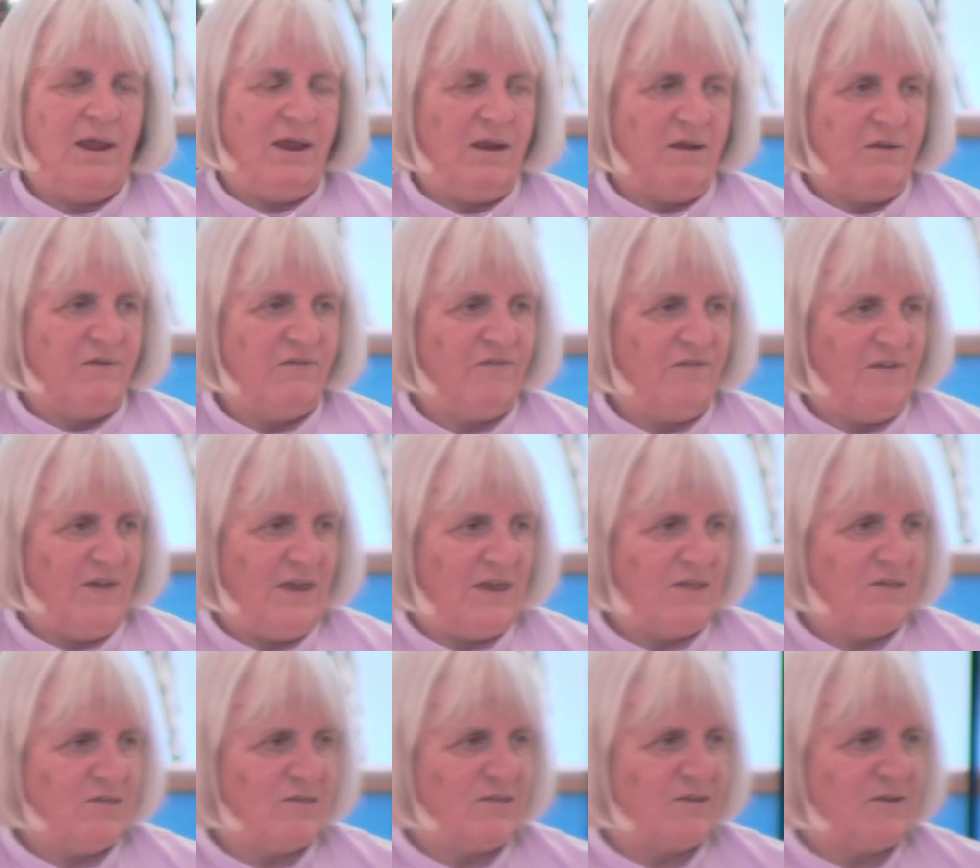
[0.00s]
in a
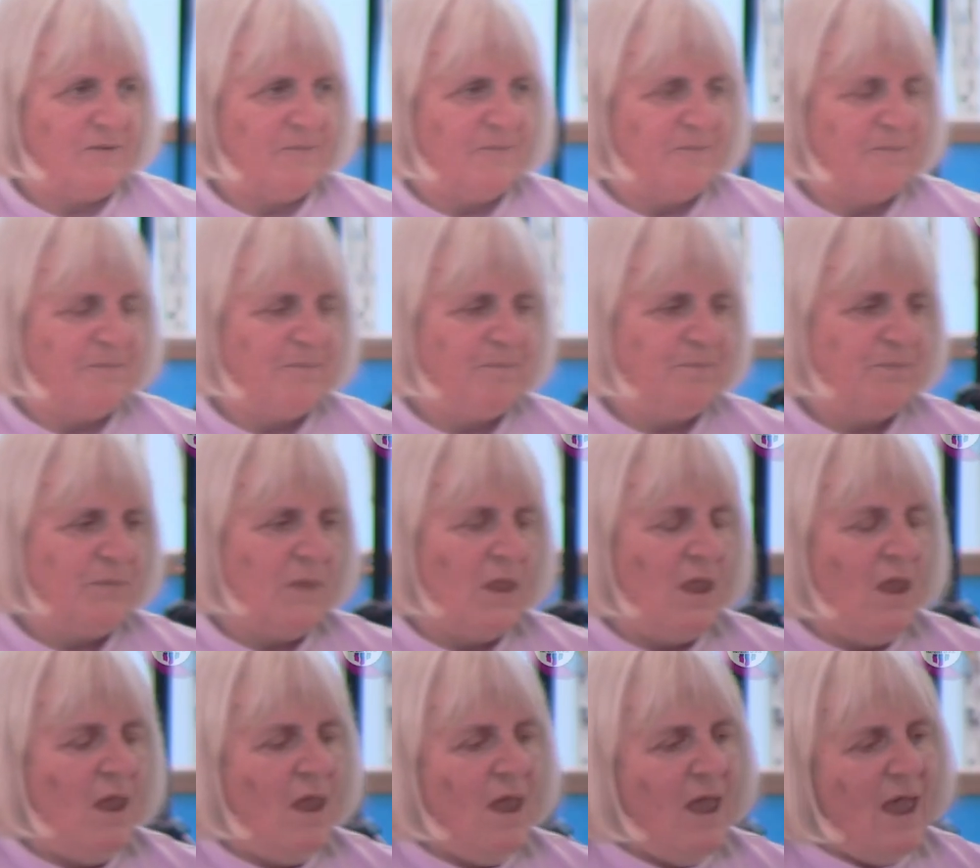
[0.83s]
feast.
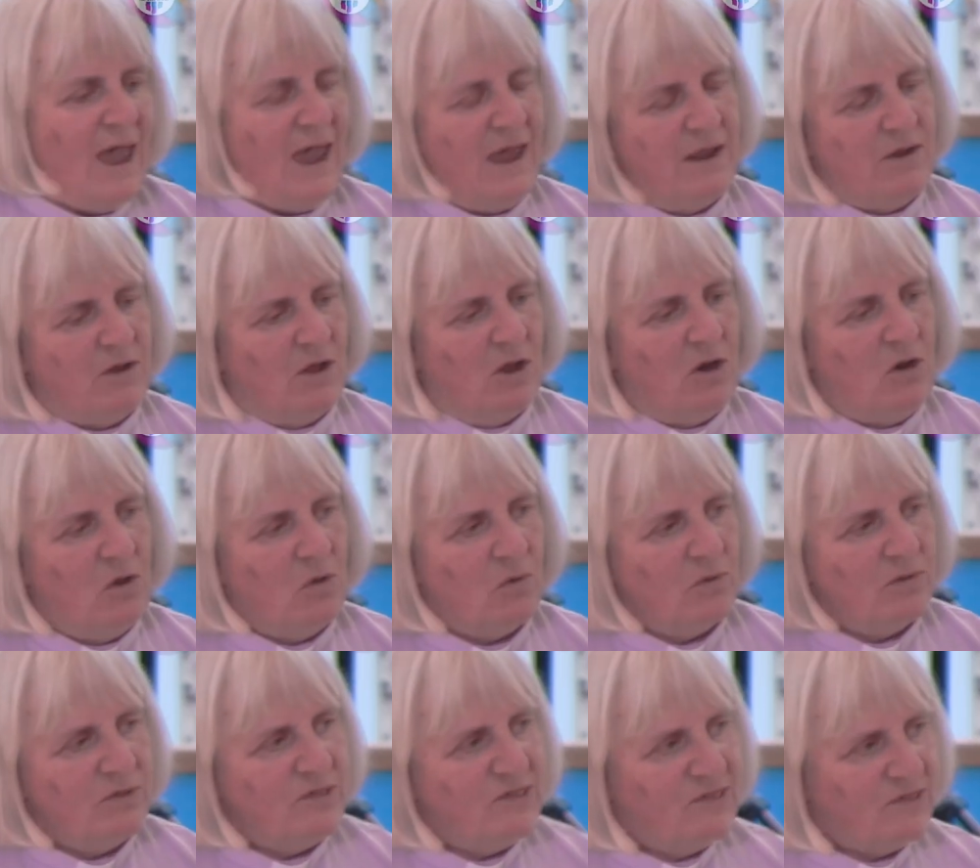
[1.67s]
And
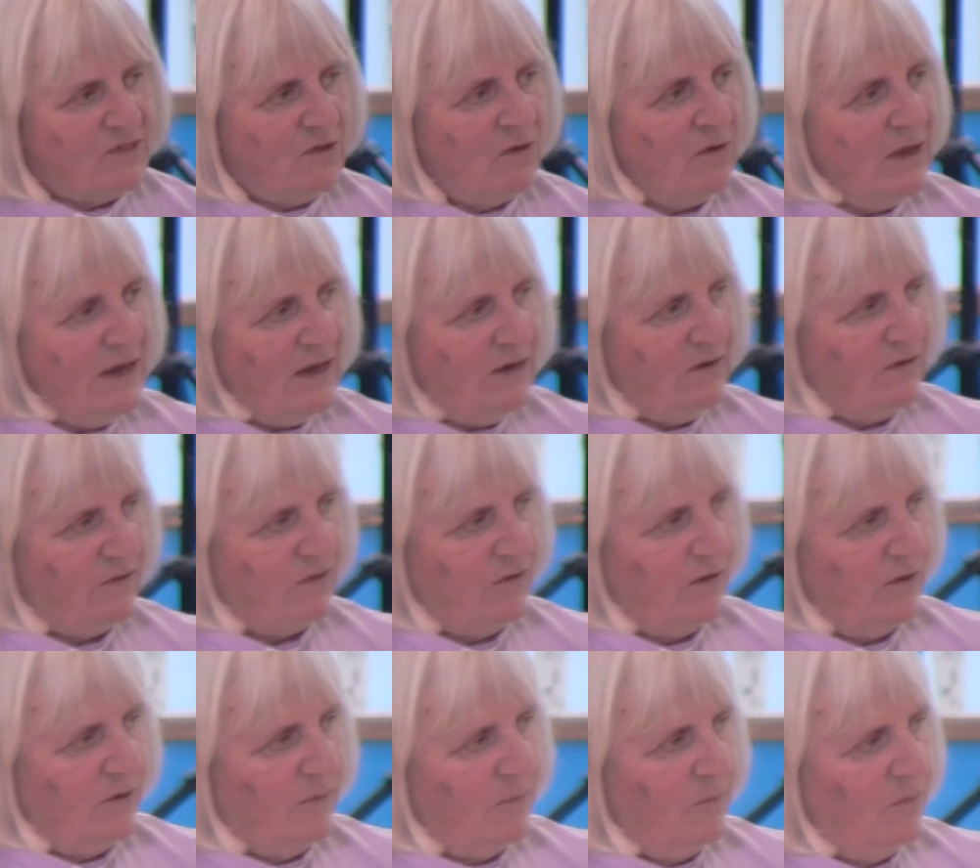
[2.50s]
alongside
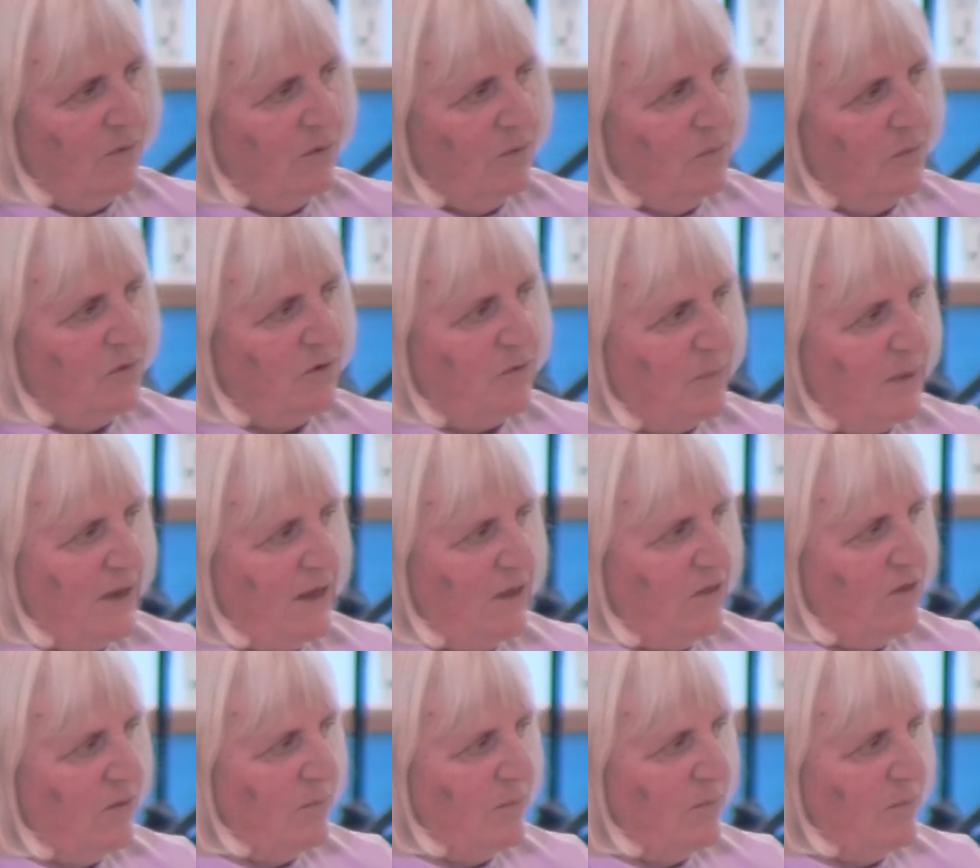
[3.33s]
them would be the